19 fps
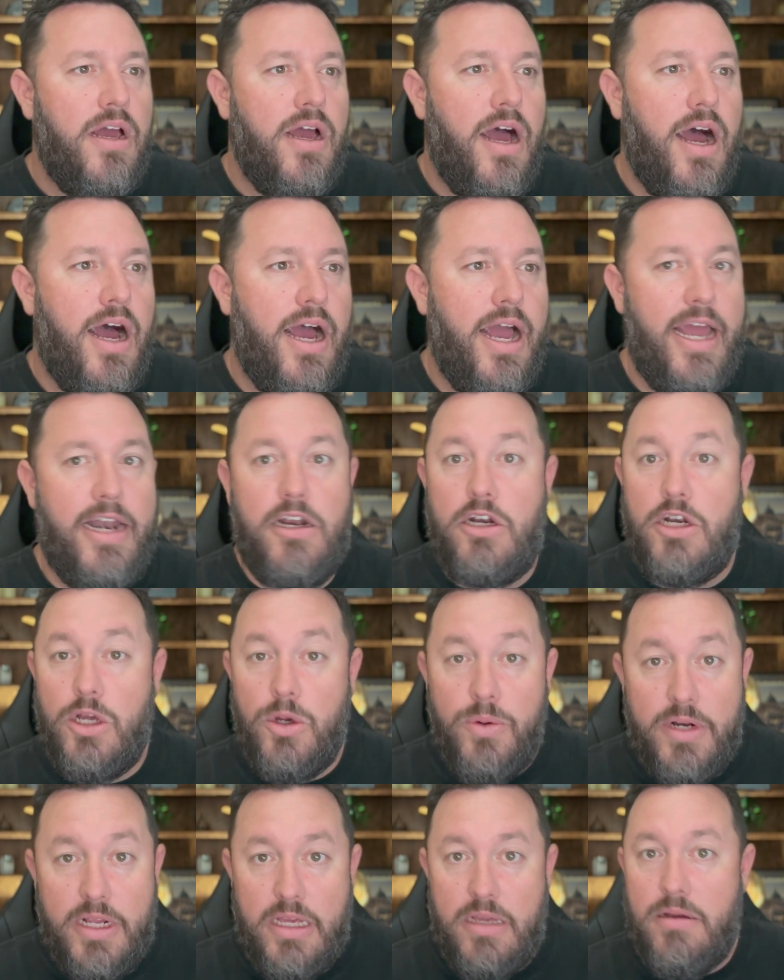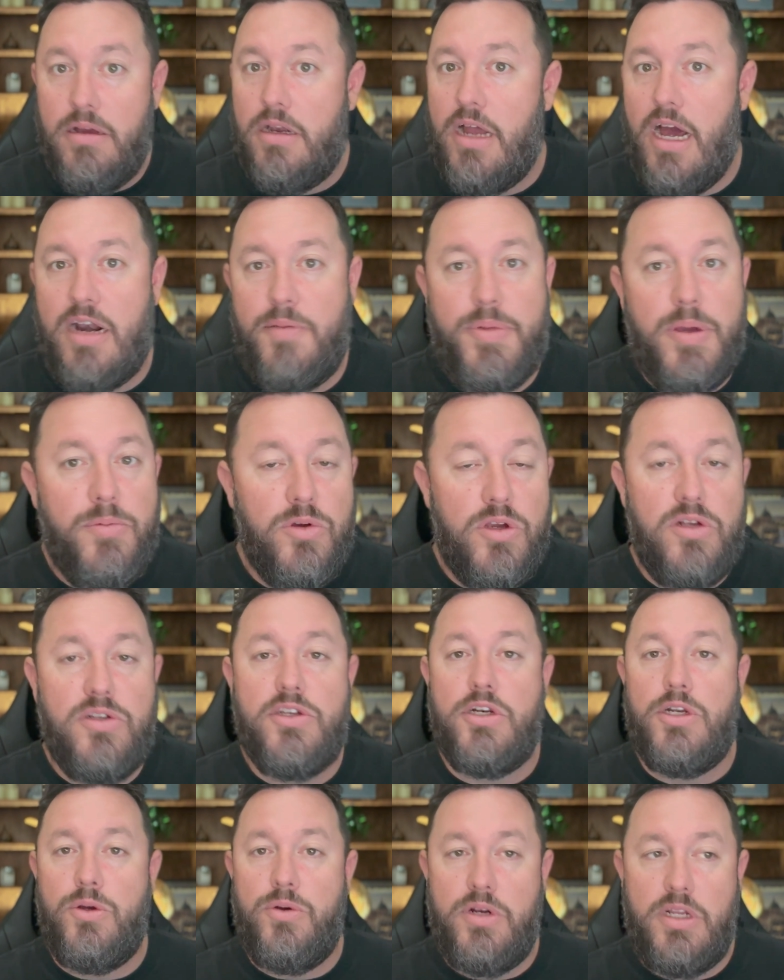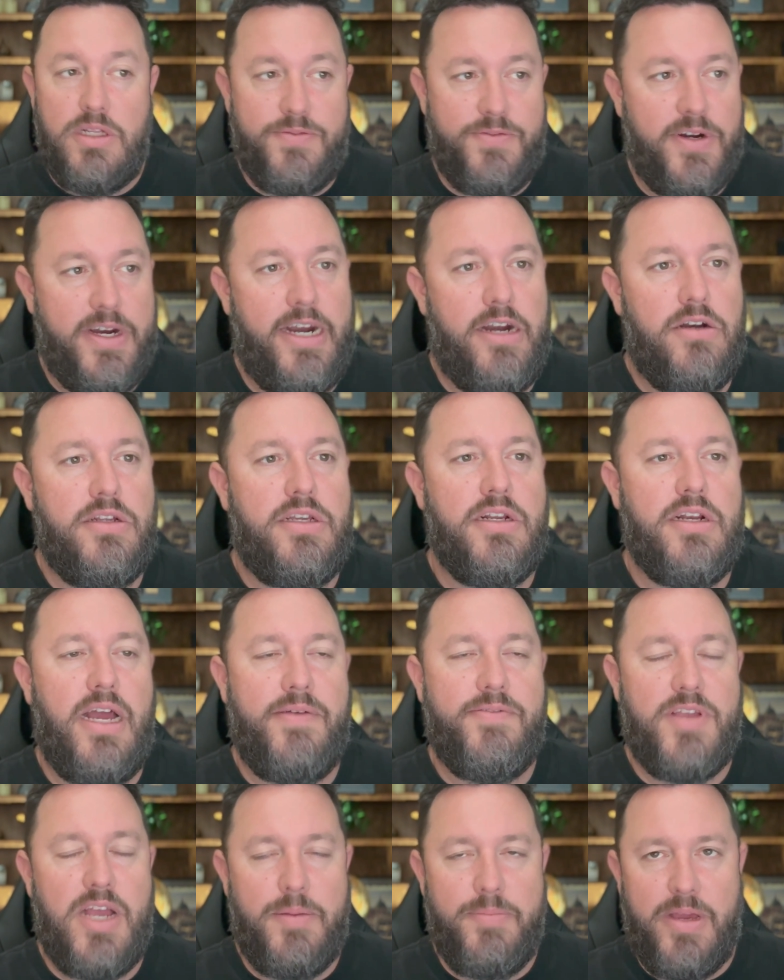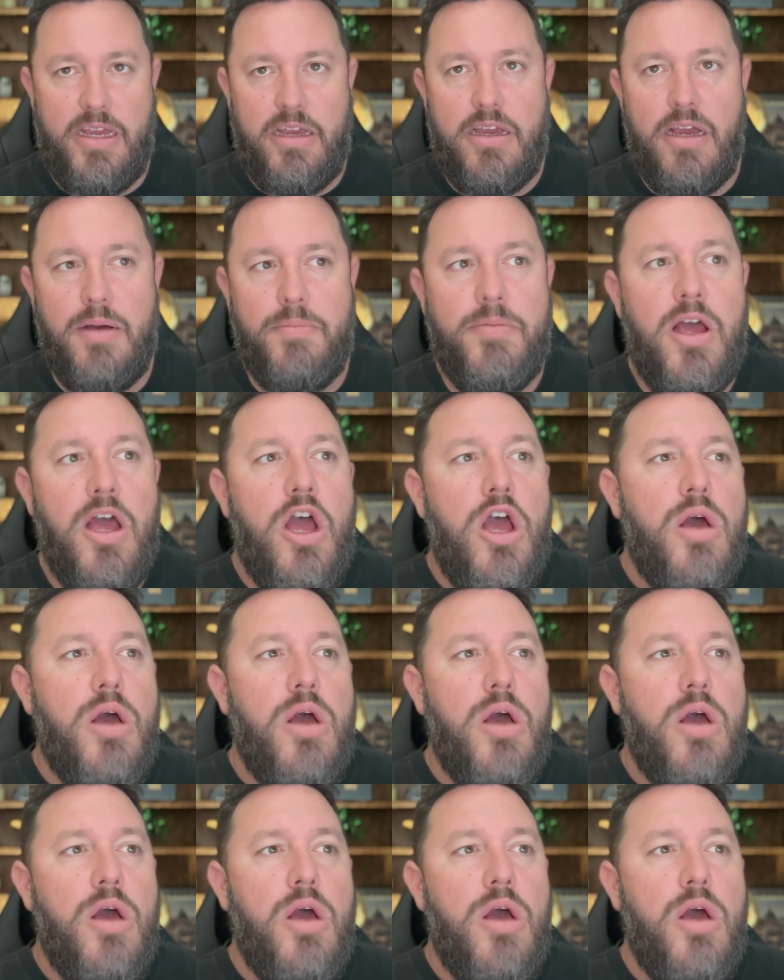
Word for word: Uh, an annuity. A lot of people use annuities for guaranteed lifetime income.